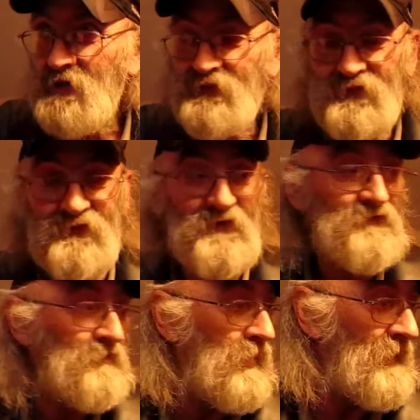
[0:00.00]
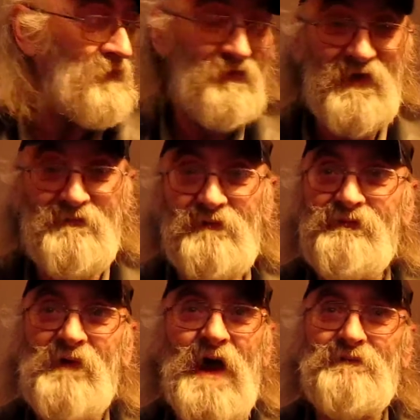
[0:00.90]

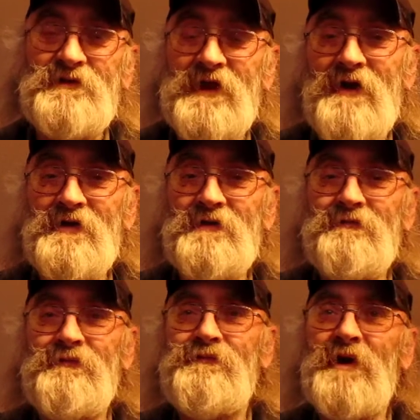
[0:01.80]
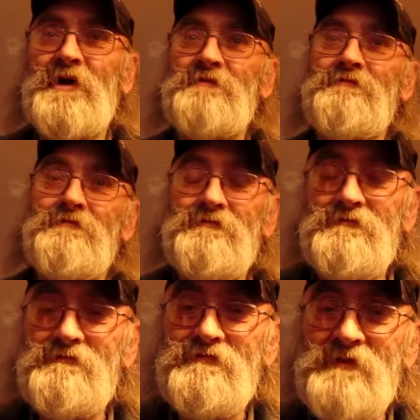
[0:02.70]
6.75 Italian fucking
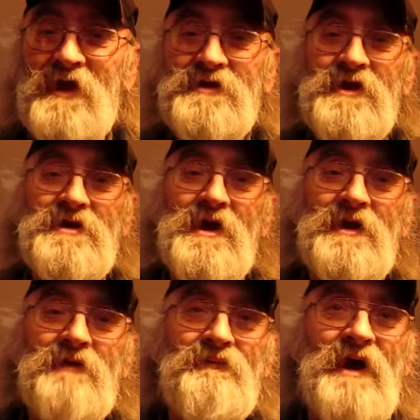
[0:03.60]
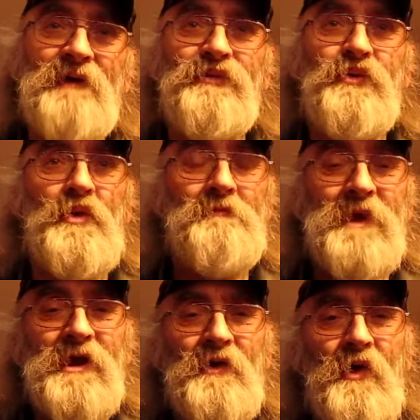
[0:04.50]
1995 through a
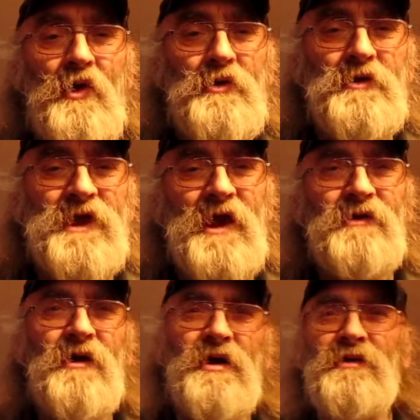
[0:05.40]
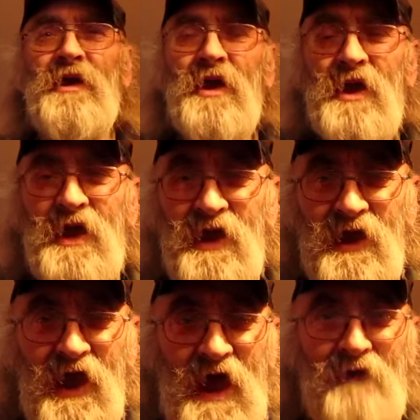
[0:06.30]
mail order catalog.
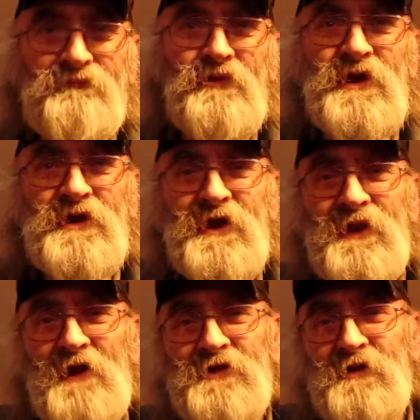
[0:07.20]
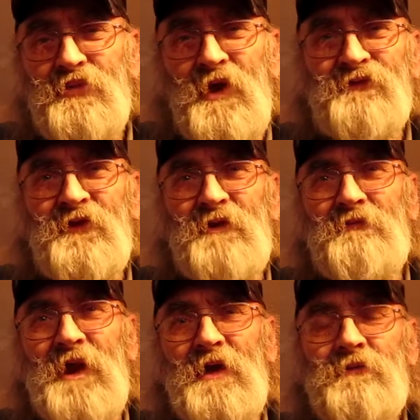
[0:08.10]
After he did that to the
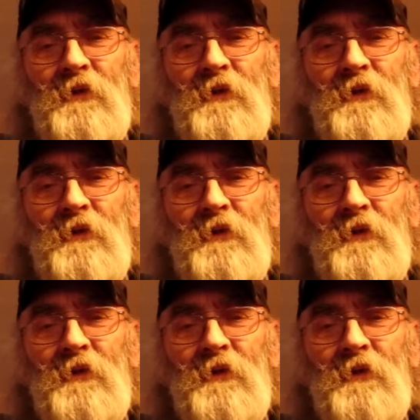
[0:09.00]
president, man,